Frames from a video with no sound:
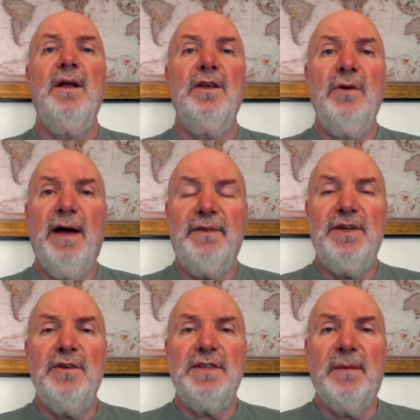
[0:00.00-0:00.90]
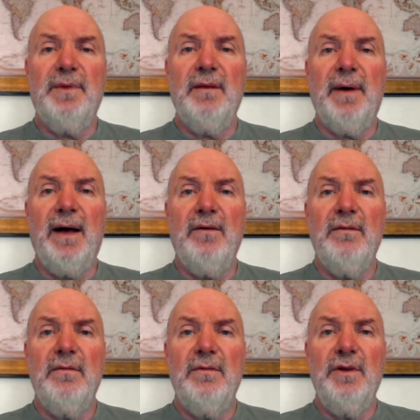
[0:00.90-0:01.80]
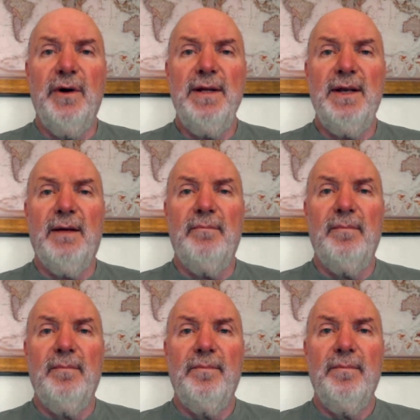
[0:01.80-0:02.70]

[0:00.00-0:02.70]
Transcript: You have to do something about your income.